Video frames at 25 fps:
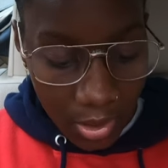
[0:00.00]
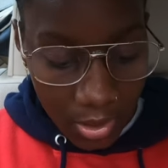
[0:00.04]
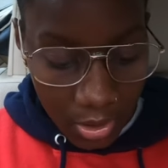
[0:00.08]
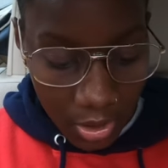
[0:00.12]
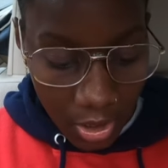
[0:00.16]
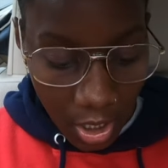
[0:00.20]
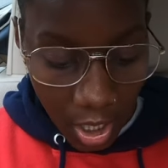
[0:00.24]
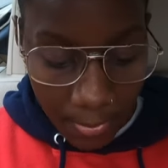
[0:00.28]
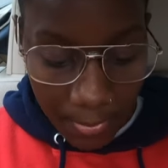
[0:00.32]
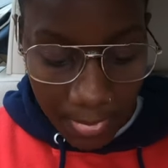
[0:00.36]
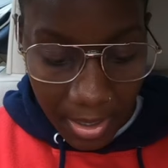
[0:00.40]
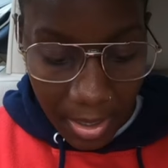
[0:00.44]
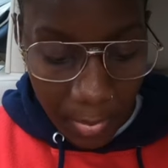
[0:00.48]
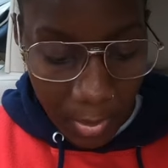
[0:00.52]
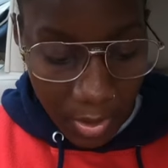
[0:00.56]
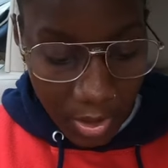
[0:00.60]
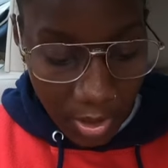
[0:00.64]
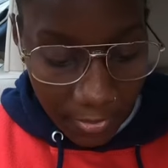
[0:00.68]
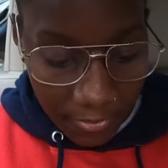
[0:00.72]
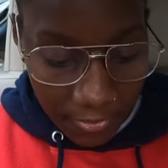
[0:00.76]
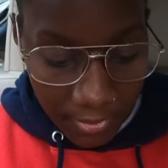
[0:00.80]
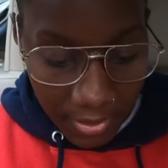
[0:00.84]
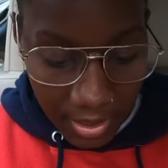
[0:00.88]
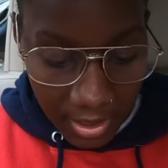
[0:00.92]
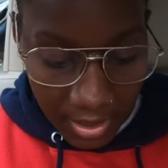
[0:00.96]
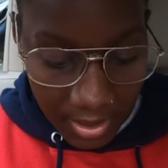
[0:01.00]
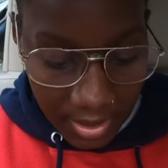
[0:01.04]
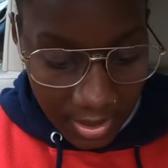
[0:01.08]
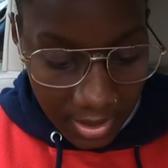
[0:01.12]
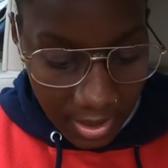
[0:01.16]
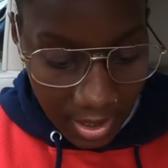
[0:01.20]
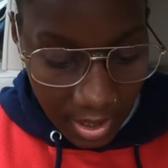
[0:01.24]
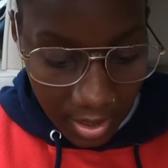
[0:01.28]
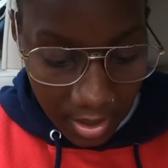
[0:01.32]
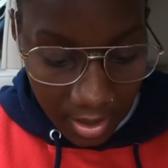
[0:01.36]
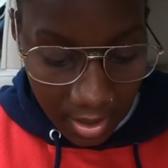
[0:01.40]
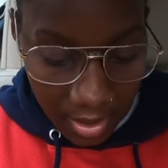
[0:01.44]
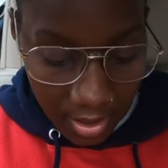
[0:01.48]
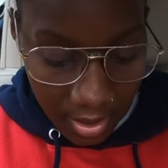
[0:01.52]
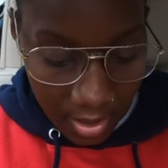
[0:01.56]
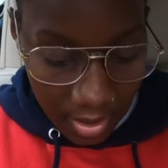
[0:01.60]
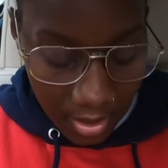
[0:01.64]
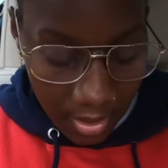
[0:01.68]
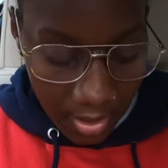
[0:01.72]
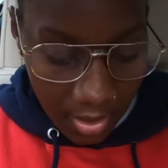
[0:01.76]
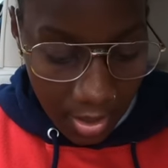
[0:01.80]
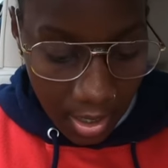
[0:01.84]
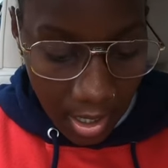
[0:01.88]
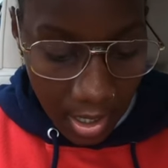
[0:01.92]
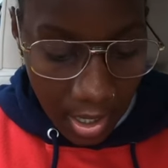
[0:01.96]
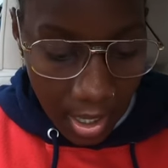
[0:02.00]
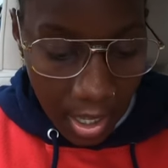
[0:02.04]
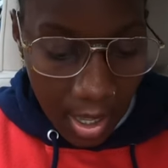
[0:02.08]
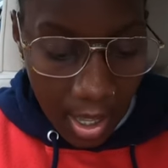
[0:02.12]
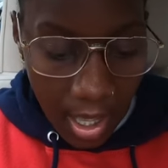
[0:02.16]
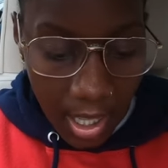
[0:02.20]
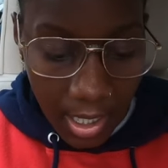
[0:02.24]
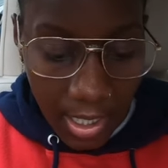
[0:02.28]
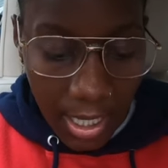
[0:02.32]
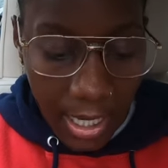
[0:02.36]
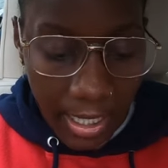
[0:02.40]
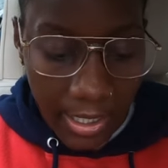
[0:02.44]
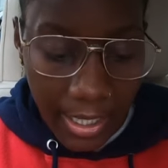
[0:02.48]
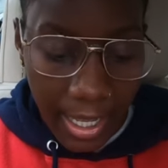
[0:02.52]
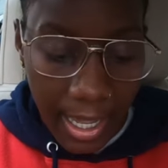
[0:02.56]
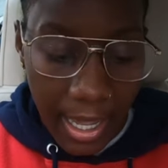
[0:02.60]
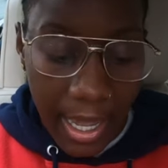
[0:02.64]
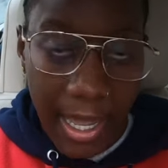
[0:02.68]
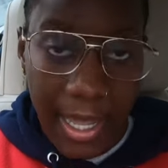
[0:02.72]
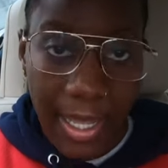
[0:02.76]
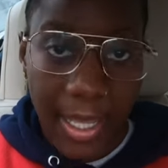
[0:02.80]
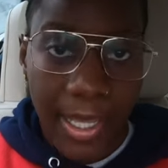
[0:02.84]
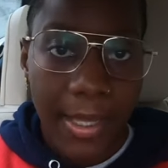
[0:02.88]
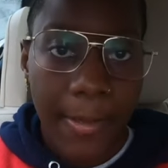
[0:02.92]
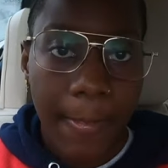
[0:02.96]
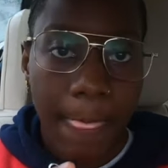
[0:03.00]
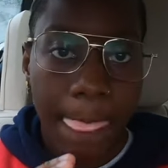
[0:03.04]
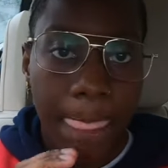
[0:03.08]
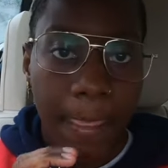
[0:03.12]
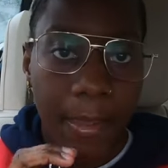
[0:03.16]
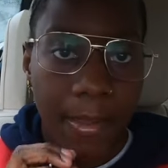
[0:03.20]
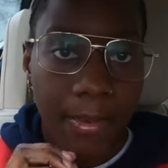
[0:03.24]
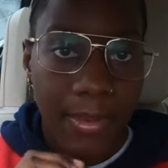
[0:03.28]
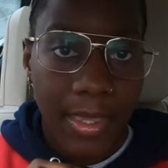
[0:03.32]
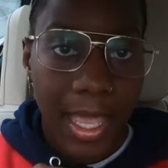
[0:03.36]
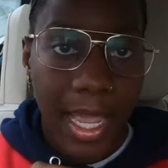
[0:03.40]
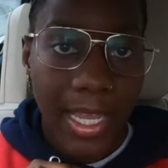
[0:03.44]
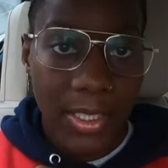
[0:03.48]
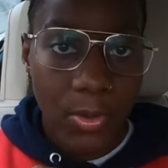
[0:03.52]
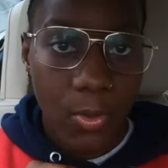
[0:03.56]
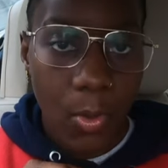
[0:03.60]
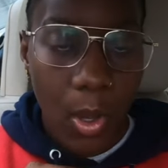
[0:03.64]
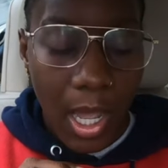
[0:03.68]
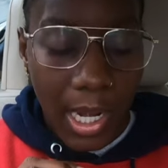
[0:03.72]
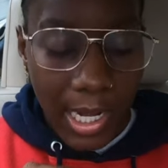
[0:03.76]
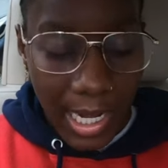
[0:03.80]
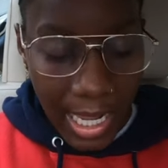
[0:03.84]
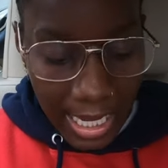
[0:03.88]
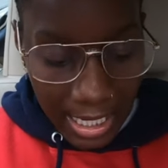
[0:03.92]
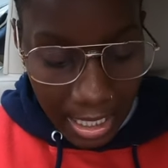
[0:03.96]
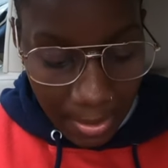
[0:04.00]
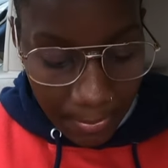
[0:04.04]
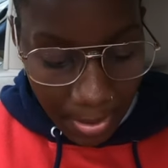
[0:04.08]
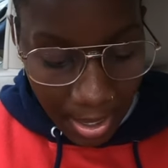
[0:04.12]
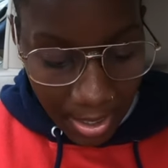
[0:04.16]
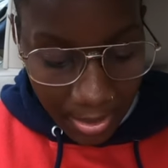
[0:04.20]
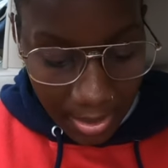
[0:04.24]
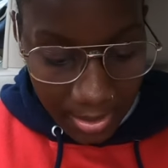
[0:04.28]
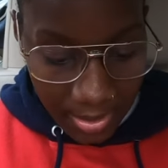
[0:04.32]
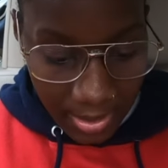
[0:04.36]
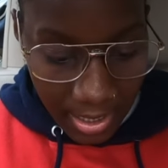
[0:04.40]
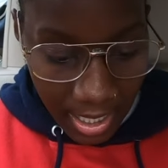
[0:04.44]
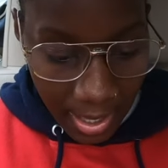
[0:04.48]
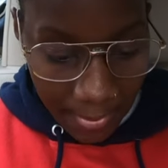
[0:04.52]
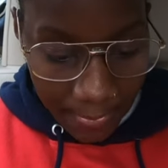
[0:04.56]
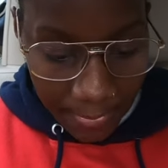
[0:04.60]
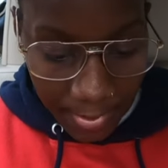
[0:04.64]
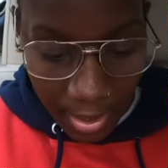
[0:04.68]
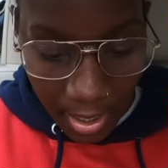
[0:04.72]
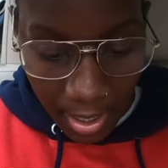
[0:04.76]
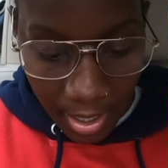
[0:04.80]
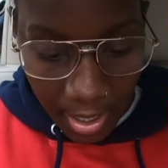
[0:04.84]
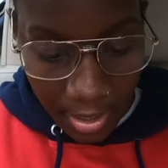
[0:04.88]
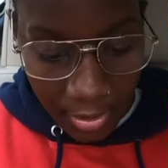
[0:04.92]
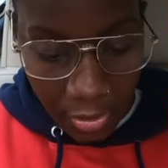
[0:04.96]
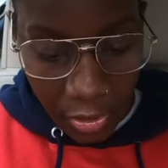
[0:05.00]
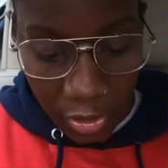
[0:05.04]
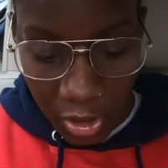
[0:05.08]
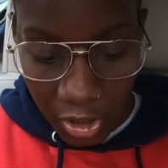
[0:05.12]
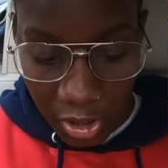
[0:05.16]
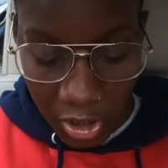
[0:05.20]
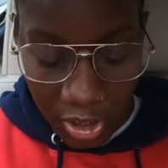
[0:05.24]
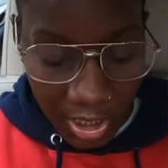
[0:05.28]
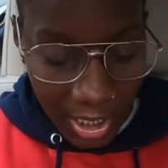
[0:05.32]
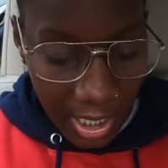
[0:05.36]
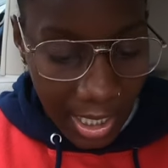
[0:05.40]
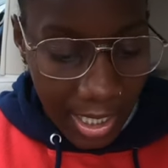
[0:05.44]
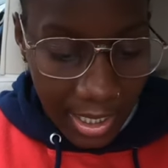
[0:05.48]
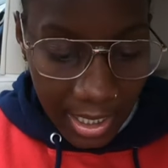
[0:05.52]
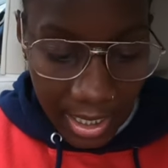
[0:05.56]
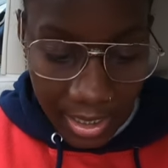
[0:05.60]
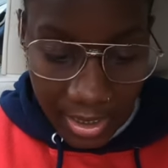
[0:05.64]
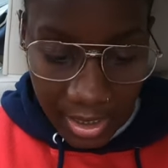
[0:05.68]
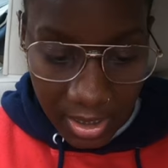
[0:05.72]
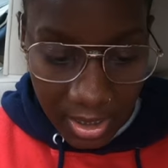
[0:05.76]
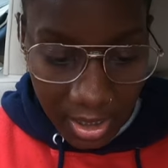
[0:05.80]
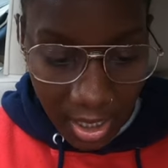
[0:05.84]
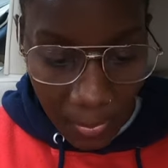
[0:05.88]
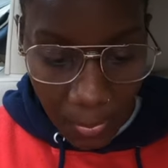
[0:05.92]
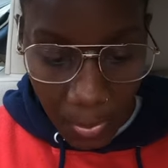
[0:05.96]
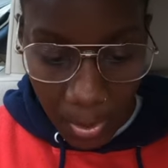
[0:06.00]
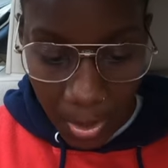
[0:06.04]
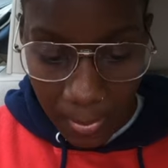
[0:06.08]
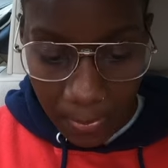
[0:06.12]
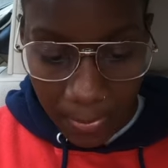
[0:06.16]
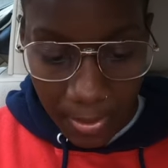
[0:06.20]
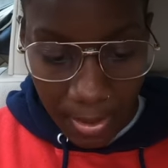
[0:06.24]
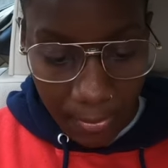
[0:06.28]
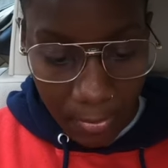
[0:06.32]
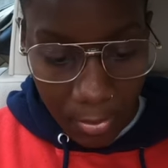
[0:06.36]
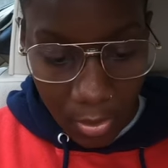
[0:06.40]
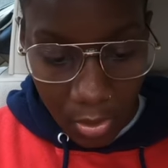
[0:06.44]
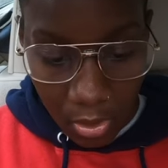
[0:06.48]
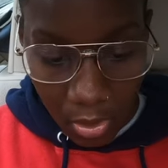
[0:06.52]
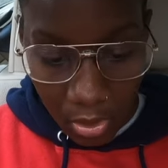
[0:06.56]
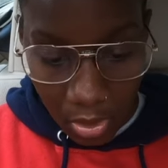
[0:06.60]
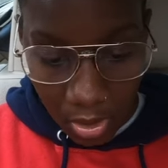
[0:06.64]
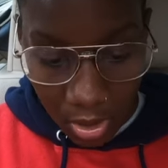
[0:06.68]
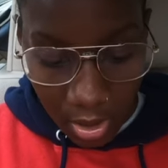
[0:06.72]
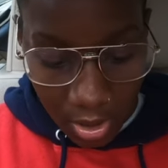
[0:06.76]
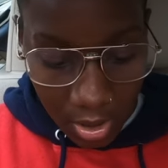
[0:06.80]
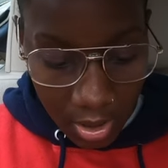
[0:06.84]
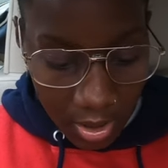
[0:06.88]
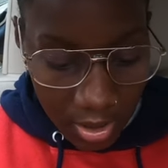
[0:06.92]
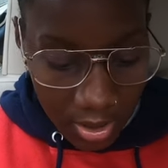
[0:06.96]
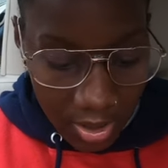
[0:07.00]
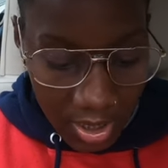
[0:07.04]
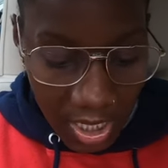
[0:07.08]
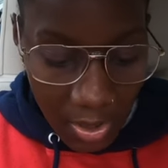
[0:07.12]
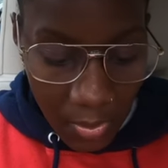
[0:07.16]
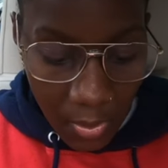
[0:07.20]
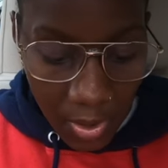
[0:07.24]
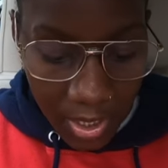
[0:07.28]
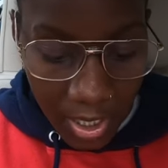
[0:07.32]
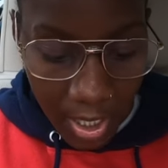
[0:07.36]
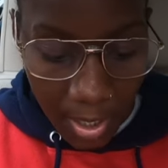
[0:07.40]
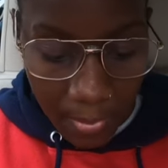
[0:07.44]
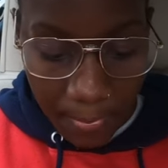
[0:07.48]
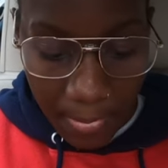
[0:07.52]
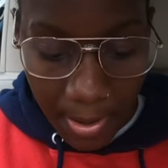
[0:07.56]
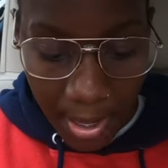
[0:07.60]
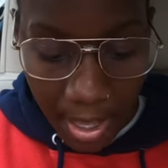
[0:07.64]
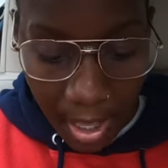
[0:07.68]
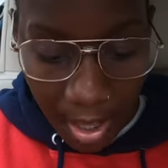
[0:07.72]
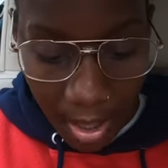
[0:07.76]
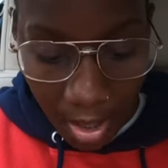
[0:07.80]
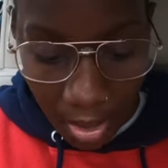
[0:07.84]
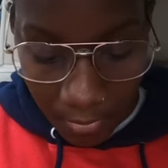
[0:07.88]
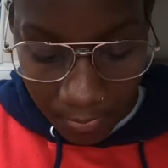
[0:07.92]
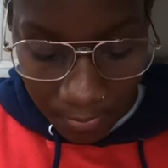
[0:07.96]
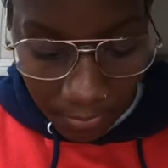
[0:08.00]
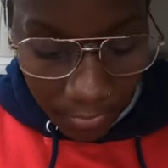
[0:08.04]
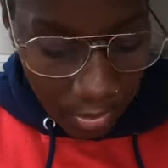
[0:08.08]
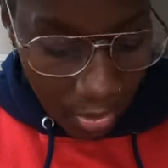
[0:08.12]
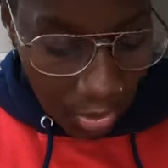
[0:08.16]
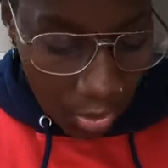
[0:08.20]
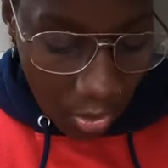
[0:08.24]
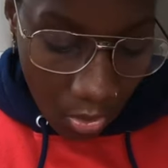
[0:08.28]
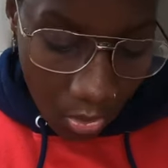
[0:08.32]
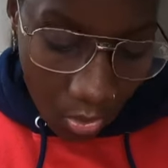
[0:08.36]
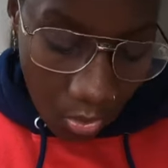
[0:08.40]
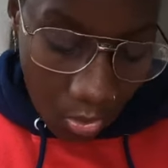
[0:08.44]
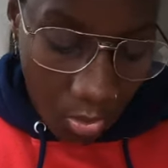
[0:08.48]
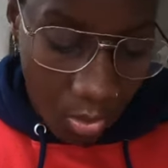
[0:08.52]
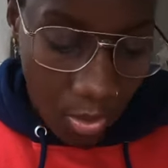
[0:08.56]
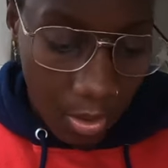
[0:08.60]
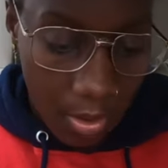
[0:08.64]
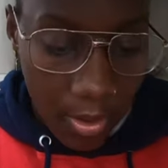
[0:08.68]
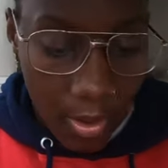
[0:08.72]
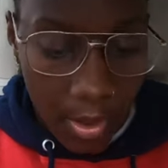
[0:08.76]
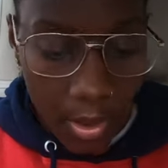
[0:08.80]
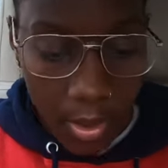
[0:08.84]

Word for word: you know what i mean which i think is sick like I, I like that that's what i like about this app yeah and you can just click into someone a bit more see what they're about cool